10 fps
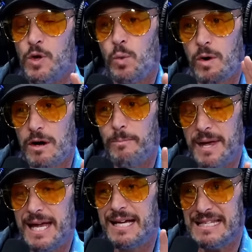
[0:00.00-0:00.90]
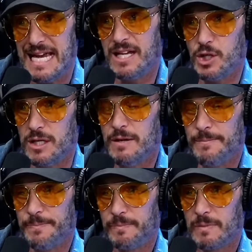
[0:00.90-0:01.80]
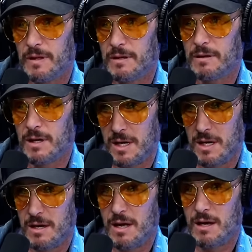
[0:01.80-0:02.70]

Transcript: weren't paying attention or had,